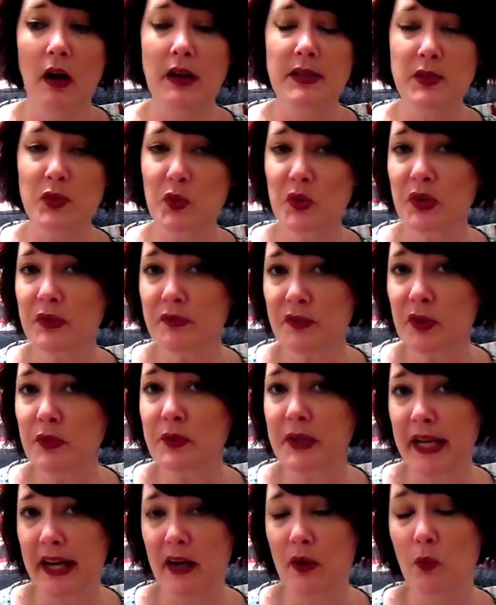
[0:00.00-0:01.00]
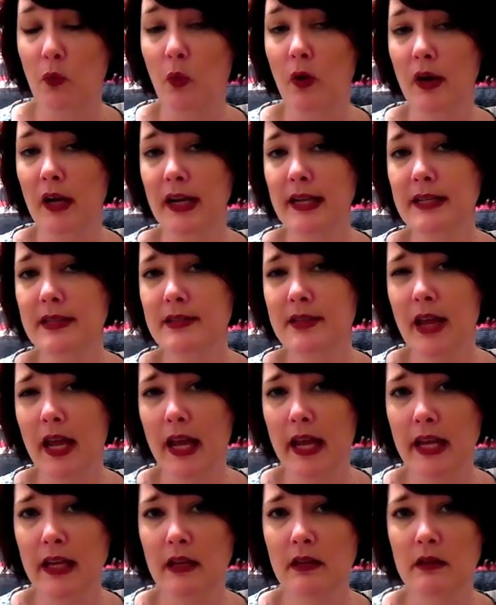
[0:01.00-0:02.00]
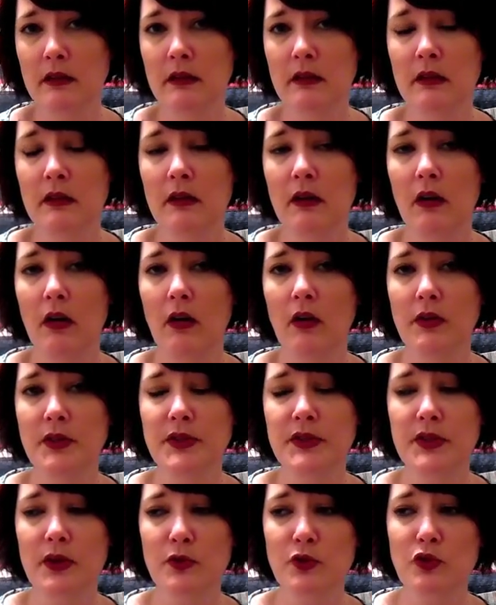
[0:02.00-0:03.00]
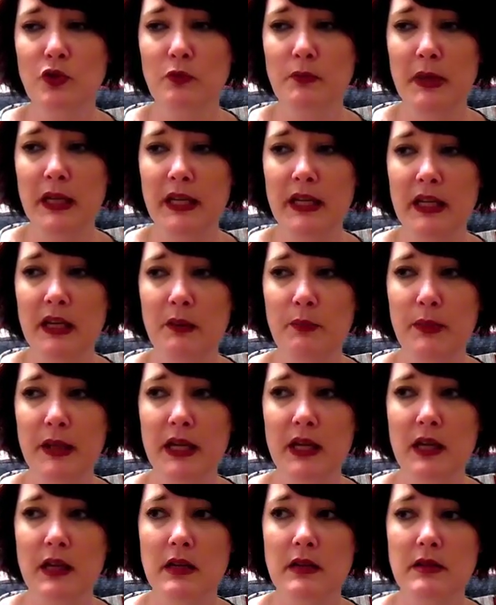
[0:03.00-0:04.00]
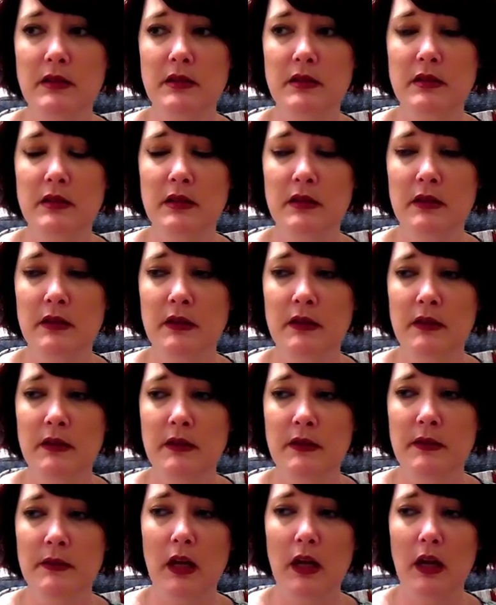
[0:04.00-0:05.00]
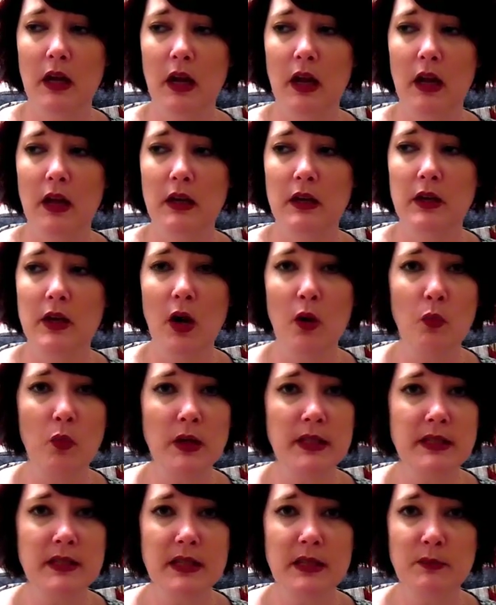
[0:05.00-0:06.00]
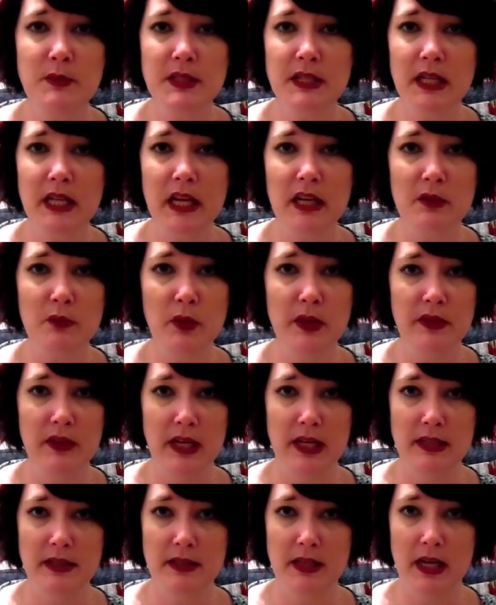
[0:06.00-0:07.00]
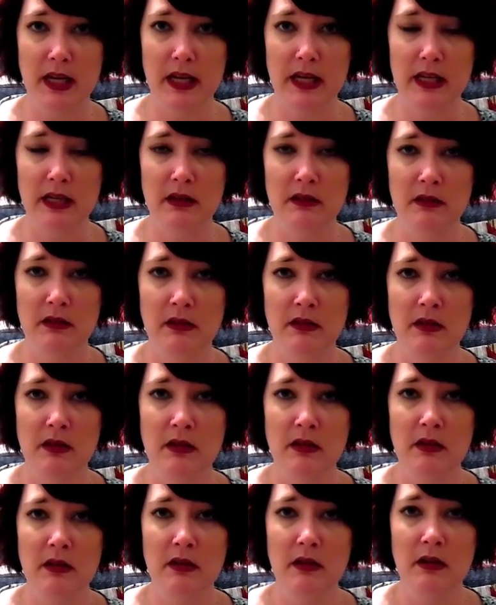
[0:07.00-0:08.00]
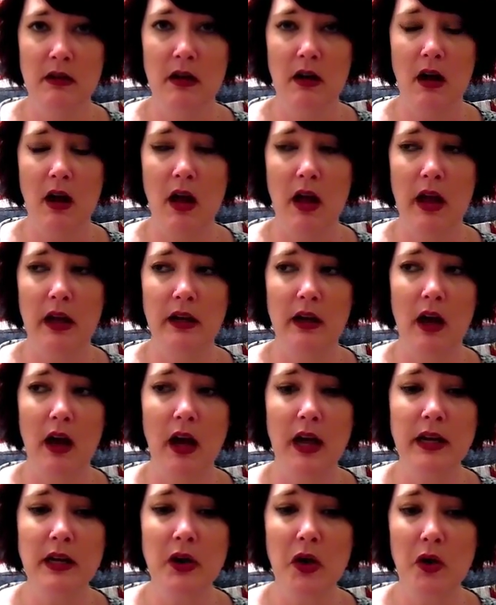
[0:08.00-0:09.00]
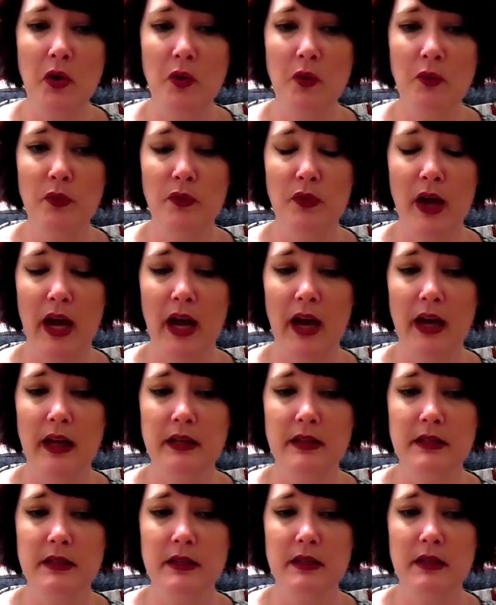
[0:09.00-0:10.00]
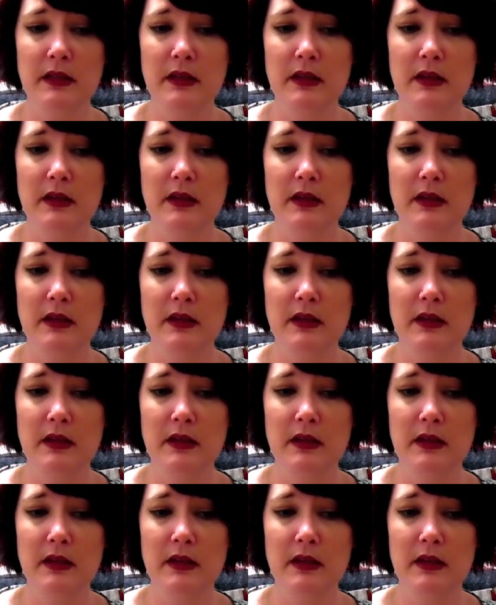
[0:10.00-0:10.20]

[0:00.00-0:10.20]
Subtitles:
I sort of don't care what I say on social media because no one seems to care what they say. And I know that